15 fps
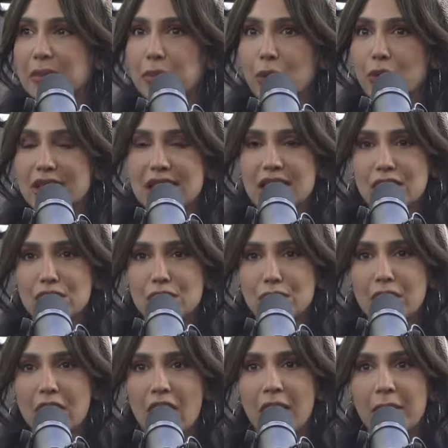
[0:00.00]
the boys that
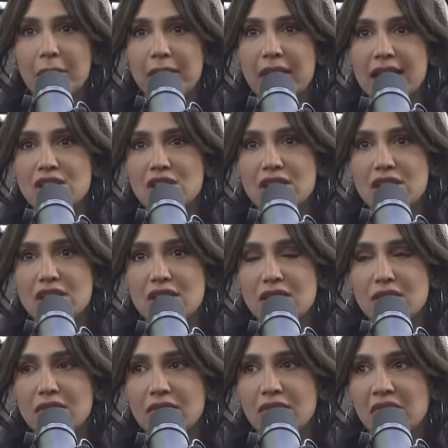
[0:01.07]
do come, they're just